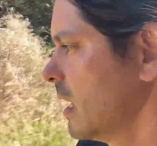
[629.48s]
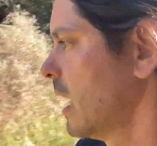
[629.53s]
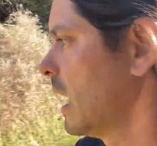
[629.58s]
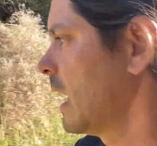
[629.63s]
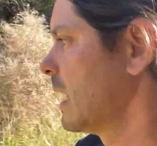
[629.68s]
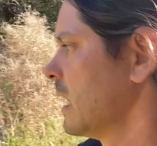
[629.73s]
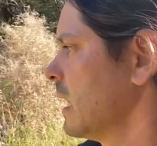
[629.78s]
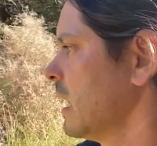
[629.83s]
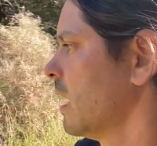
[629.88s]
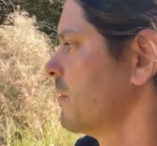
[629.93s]

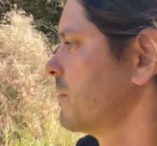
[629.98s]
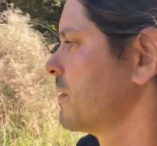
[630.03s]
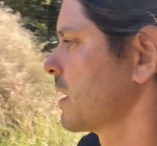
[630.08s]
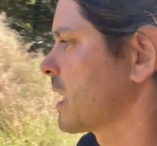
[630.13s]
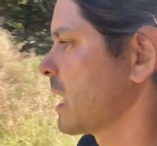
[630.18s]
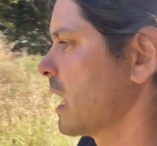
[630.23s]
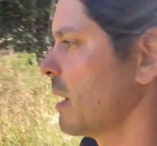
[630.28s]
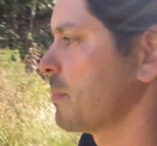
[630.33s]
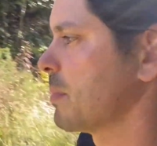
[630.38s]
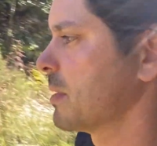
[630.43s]
loved the
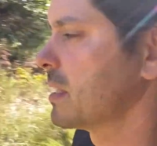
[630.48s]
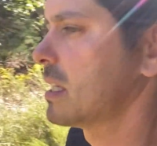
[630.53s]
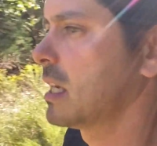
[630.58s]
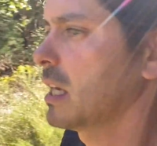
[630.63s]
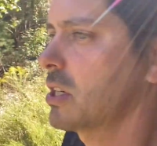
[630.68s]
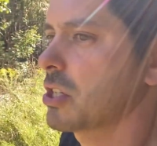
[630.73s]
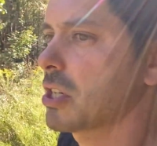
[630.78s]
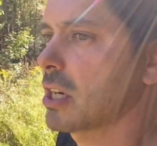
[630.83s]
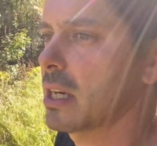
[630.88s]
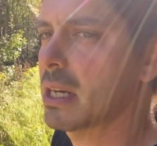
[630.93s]

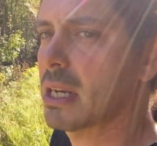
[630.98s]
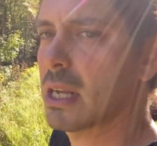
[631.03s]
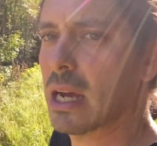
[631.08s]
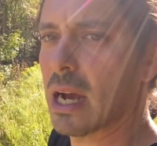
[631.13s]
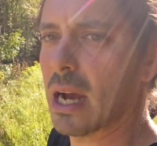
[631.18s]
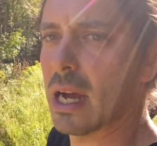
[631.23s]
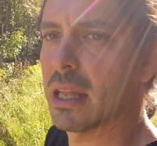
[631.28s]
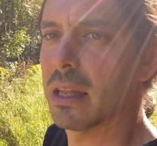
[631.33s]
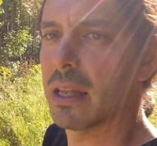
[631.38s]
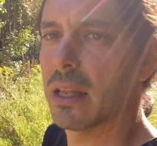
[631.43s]
competition.
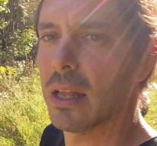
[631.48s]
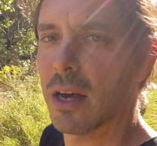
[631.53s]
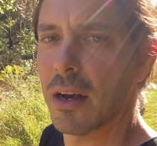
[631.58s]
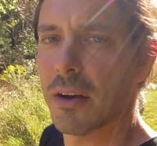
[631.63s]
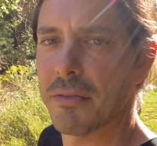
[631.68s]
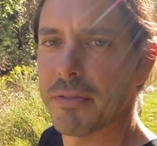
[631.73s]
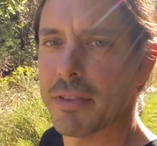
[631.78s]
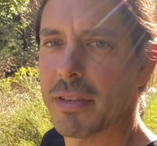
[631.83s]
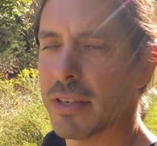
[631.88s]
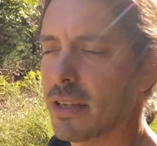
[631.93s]
I
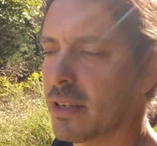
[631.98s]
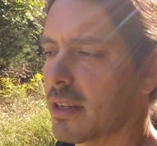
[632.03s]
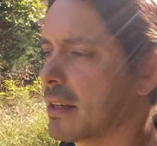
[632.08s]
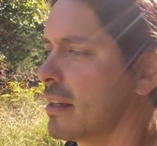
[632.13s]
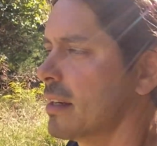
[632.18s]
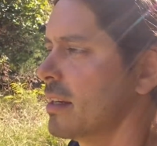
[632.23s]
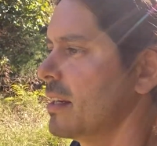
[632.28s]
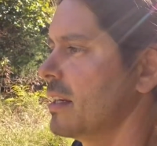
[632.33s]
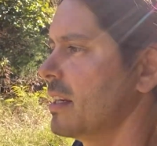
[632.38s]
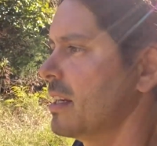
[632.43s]
loved
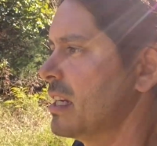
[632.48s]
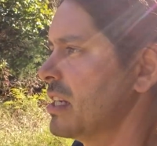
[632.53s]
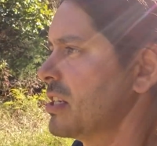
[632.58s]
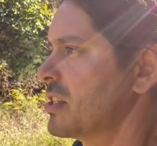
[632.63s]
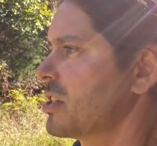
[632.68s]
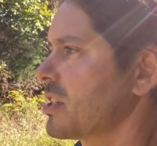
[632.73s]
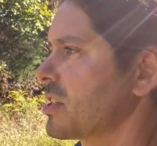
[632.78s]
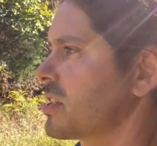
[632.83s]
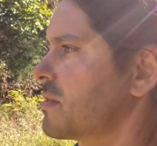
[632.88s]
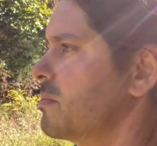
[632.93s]

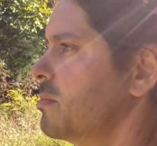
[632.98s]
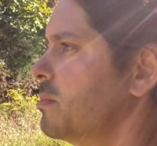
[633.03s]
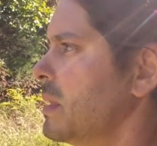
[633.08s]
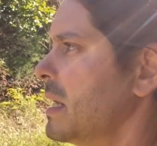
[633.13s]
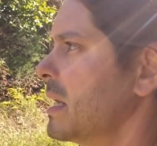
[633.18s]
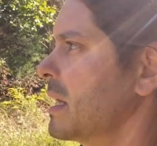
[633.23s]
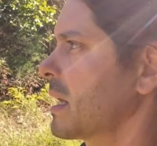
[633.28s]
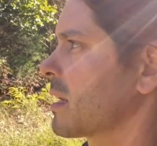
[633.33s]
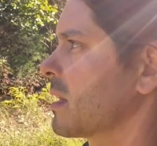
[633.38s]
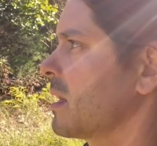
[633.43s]
just
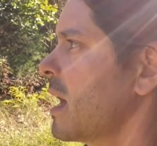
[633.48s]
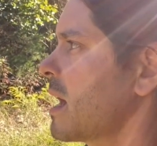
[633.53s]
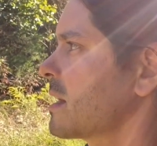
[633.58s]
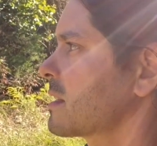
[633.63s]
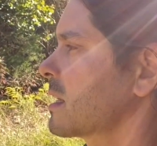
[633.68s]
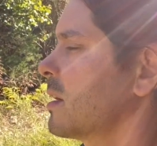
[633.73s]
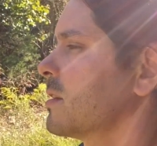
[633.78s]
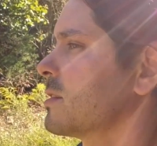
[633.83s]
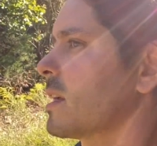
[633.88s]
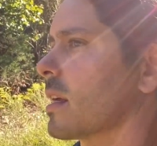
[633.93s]
being at class.
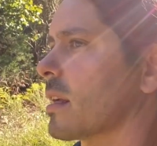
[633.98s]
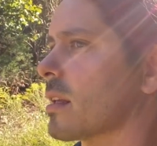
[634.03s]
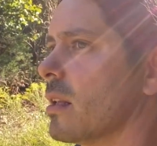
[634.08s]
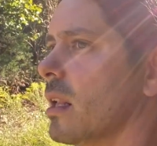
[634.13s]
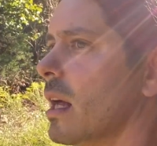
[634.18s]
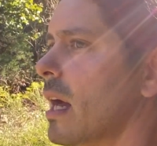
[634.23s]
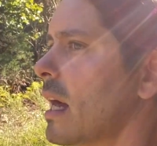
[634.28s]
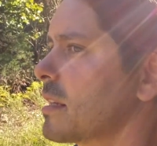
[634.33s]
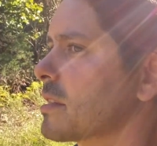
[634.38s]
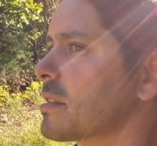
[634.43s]
I was at
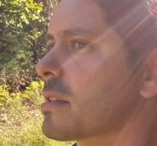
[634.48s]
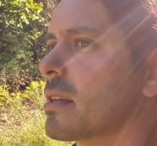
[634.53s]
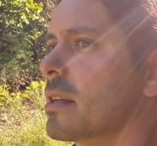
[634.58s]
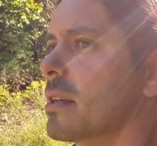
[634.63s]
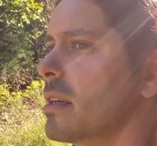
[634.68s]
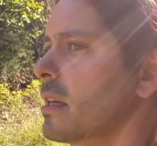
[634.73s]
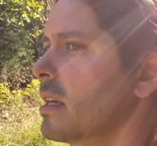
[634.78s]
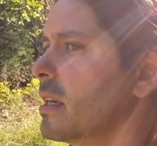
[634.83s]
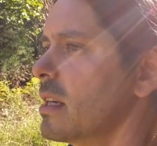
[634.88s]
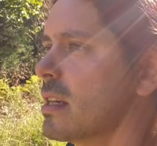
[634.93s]
class
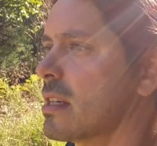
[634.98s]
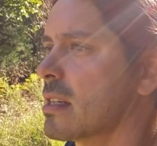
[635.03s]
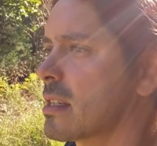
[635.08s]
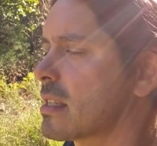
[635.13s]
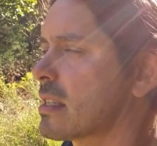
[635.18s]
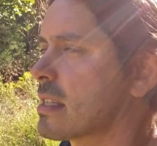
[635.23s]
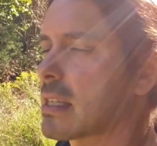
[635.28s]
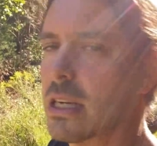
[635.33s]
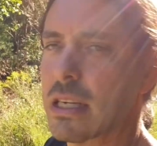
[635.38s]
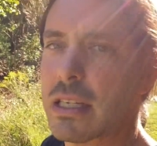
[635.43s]

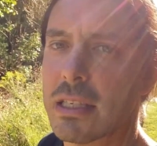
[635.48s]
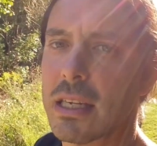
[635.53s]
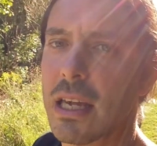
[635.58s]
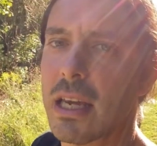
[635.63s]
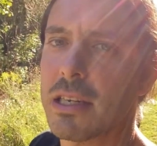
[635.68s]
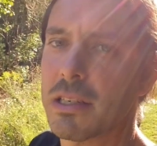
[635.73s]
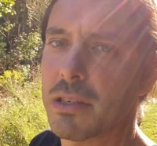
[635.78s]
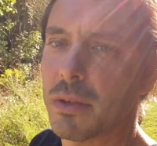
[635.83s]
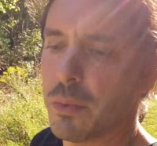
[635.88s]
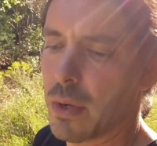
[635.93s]
6
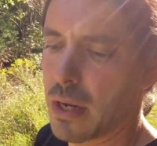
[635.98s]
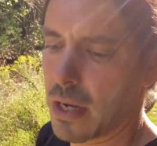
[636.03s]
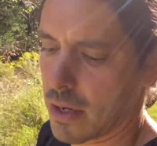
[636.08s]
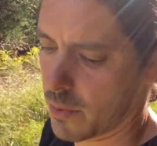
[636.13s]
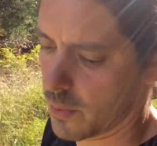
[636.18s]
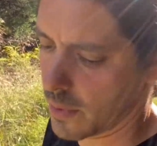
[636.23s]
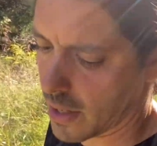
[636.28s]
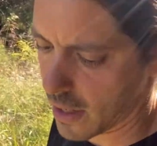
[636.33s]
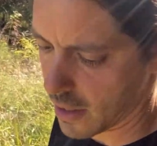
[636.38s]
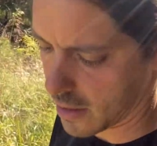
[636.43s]
days a week.
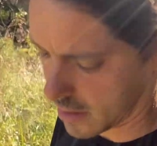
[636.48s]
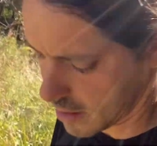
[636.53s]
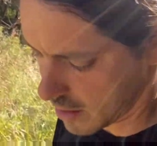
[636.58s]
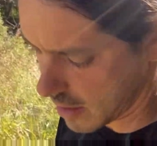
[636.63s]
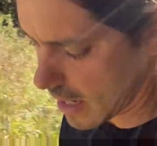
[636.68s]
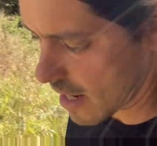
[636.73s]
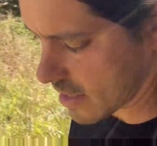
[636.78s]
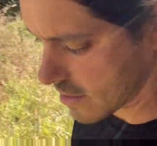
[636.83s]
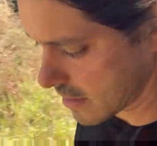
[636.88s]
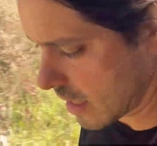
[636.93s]
We had
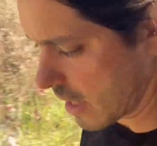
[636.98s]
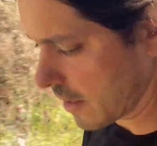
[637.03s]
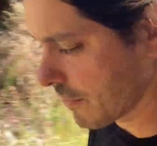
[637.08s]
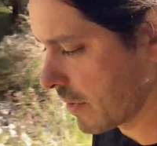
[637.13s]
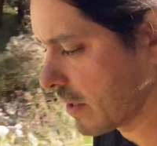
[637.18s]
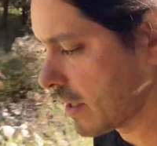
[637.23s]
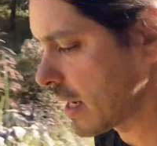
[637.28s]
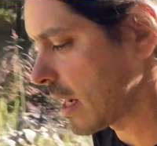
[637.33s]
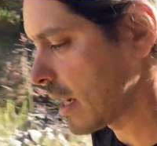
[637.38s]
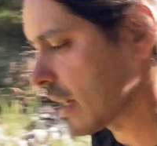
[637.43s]
class
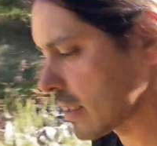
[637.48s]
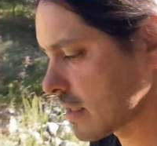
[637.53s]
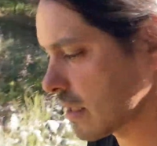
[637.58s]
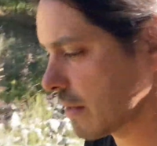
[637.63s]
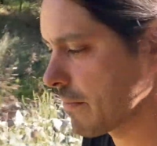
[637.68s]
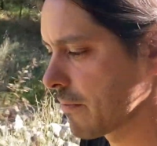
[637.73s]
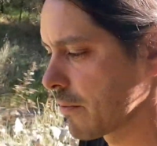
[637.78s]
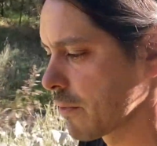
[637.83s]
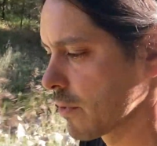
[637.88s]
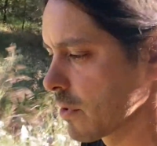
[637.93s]
every day
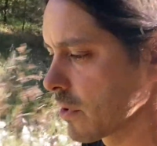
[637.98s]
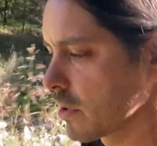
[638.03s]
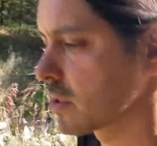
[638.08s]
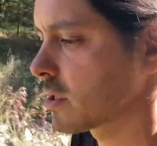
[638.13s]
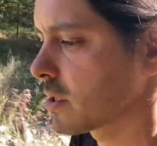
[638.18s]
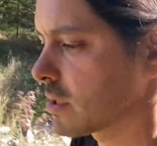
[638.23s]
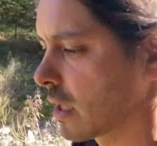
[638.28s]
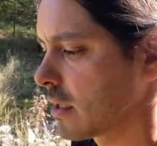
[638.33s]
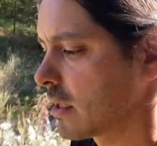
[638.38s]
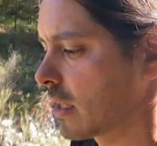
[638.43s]
except for
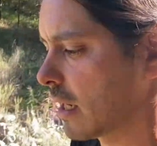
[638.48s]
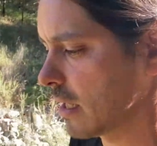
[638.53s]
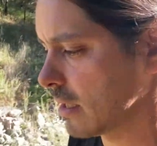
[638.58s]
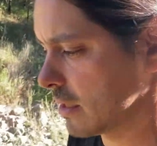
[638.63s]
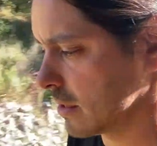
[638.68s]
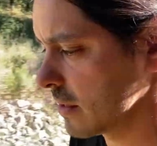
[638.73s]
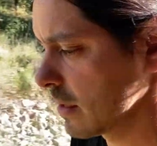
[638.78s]
Sundays.